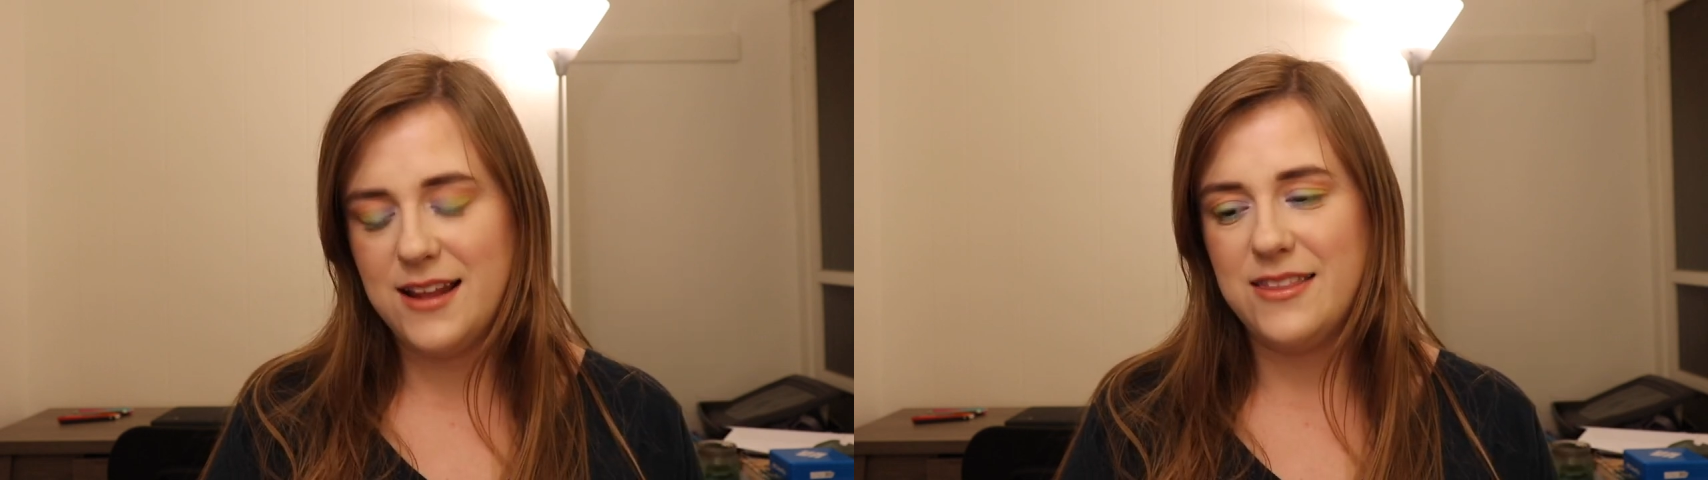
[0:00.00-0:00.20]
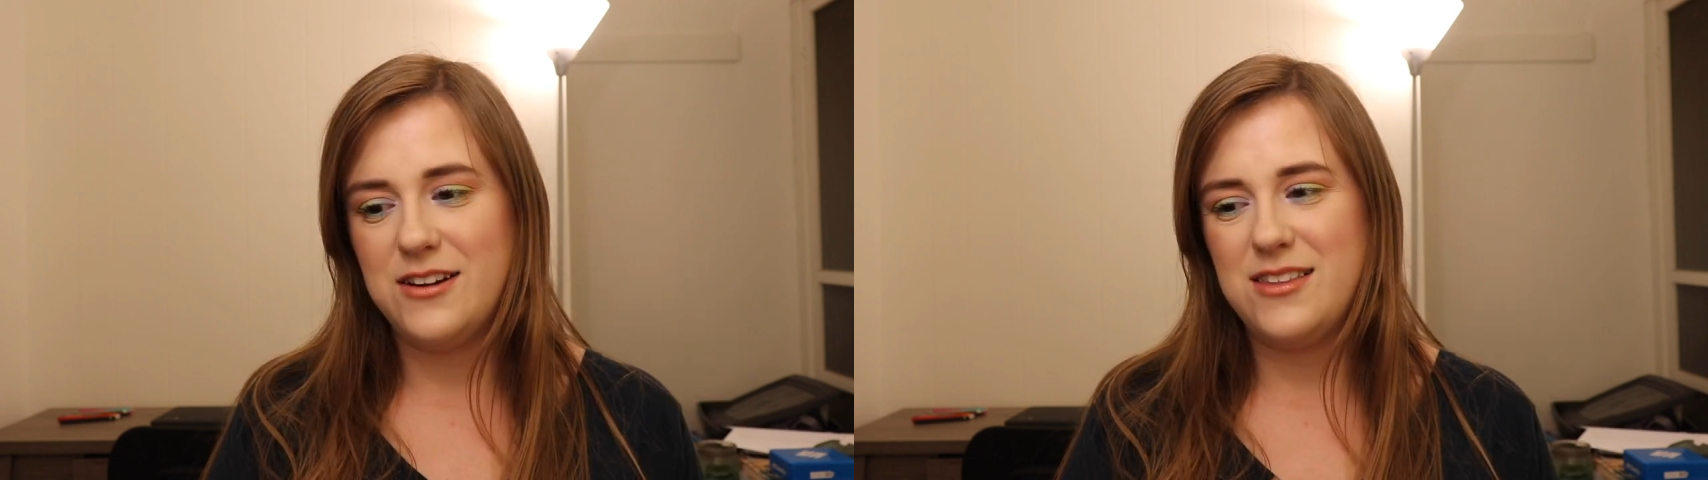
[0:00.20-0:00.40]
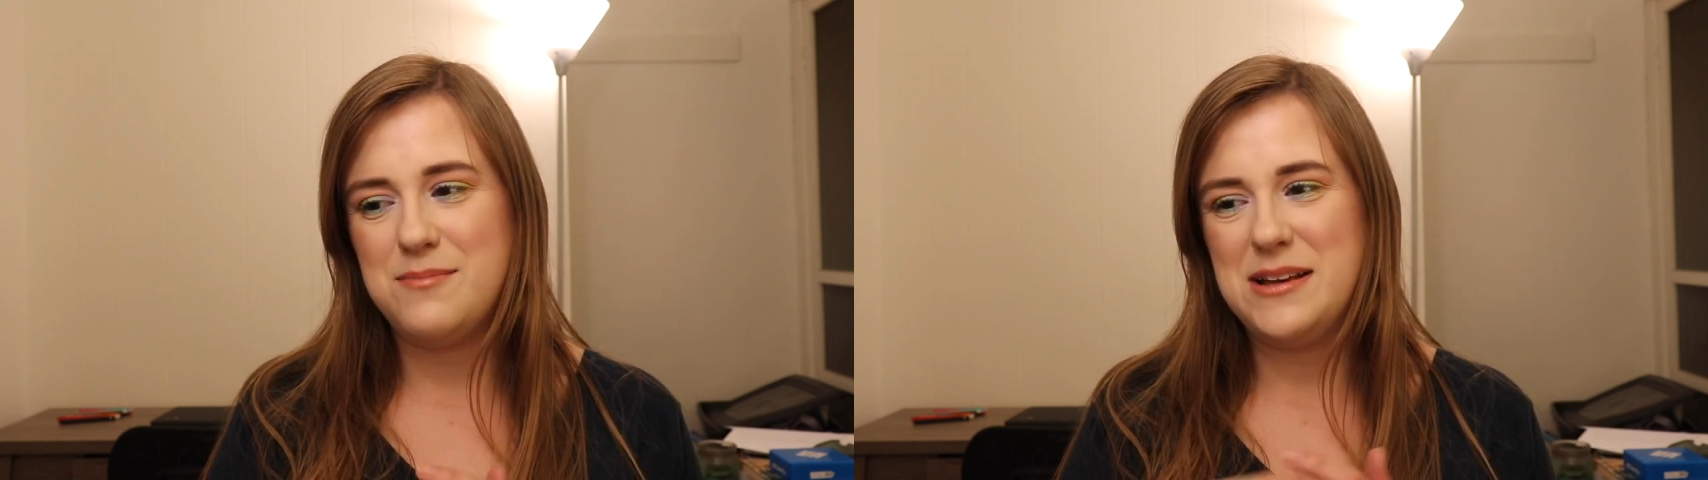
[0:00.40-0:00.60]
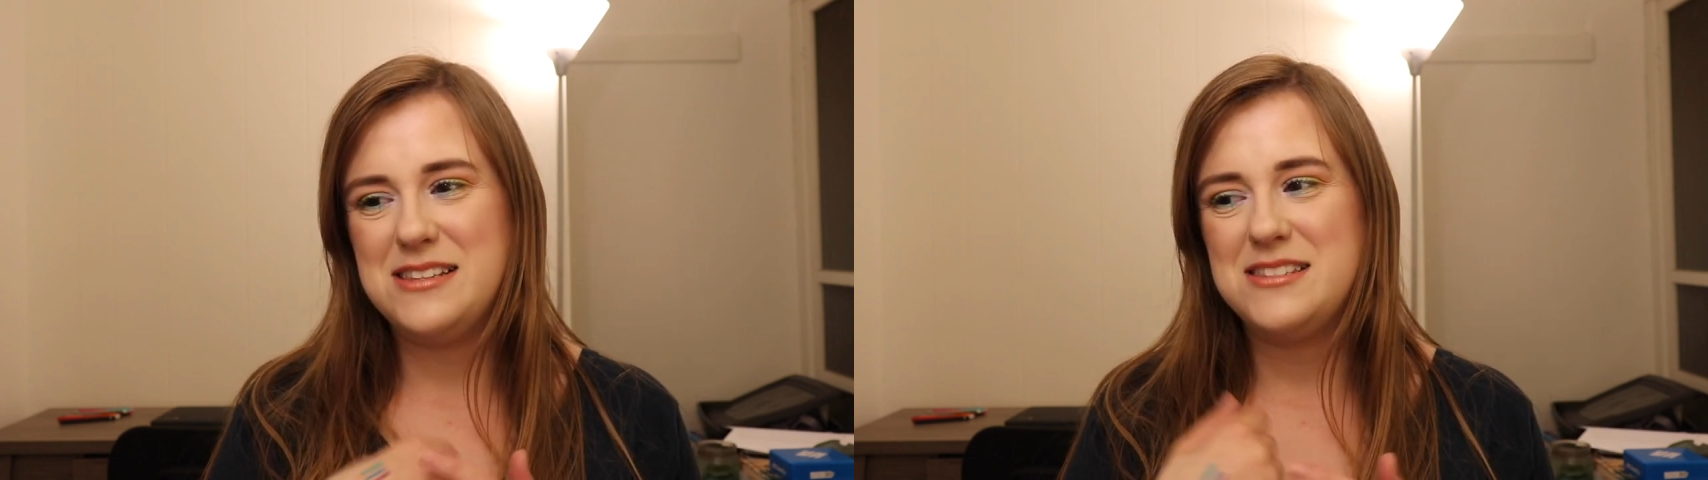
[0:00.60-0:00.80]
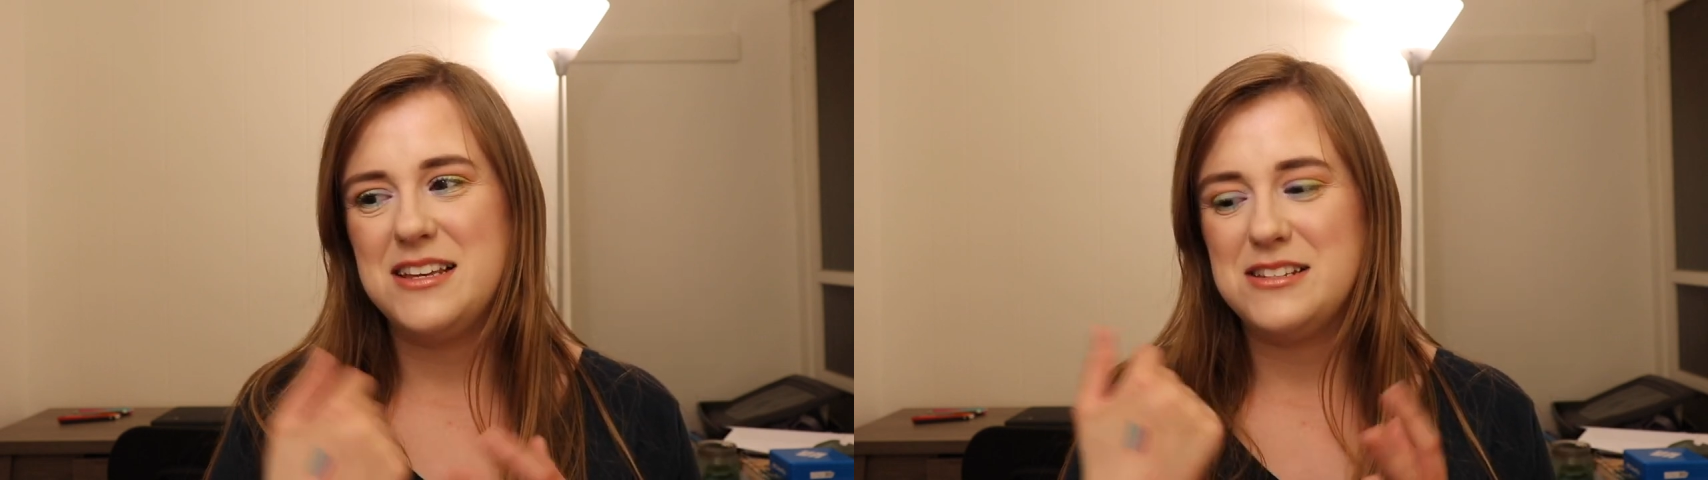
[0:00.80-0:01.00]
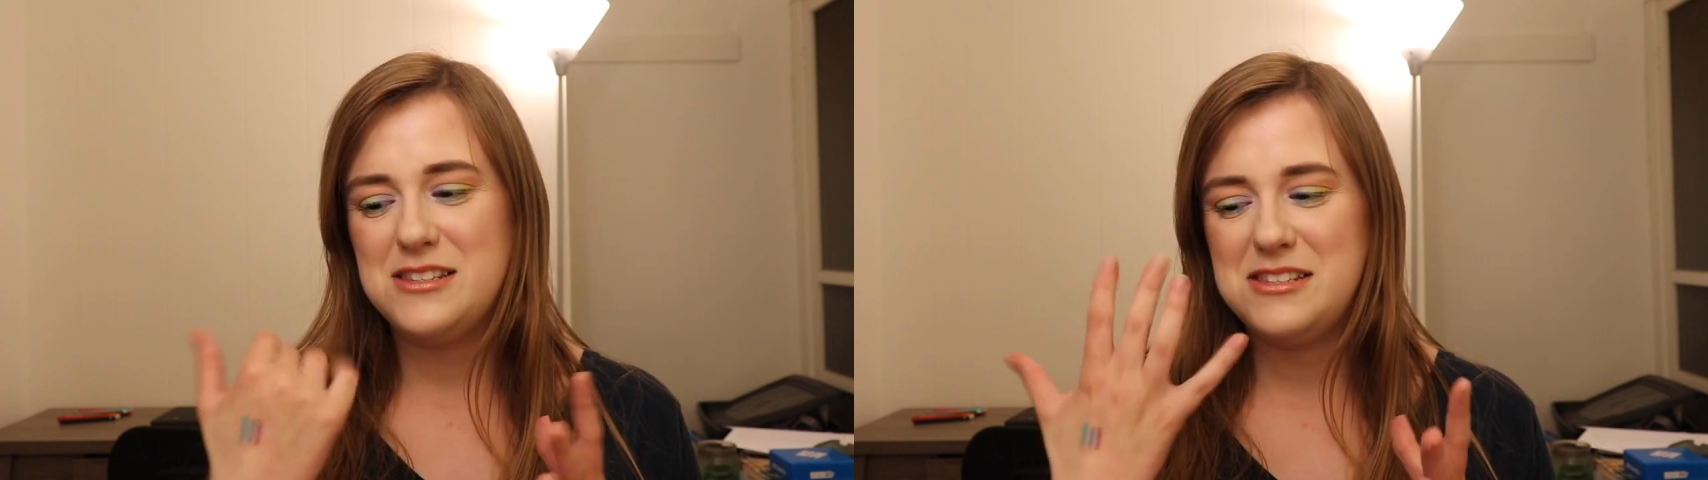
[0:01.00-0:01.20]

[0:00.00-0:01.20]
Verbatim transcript: And literally my skin